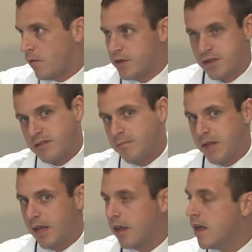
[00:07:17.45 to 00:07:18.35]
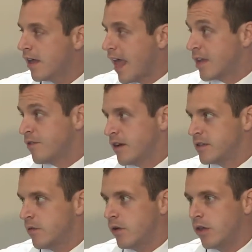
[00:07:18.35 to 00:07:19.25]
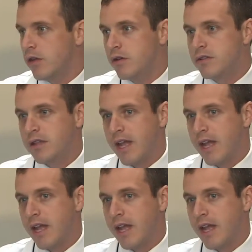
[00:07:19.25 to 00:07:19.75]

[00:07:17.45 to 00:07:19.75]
which is a big catchphrase that we'll use.